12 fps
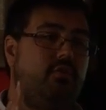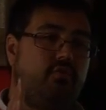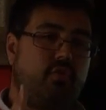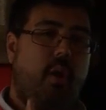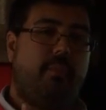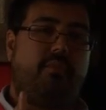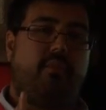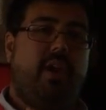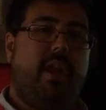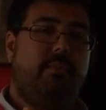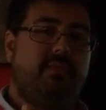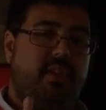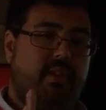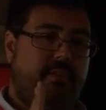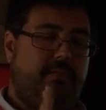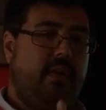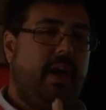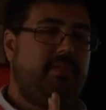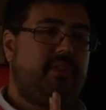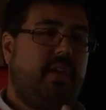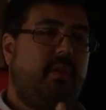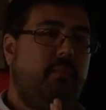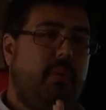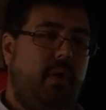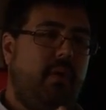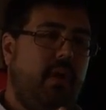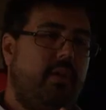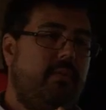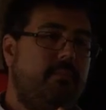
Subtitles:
drop frames in a 5-second period.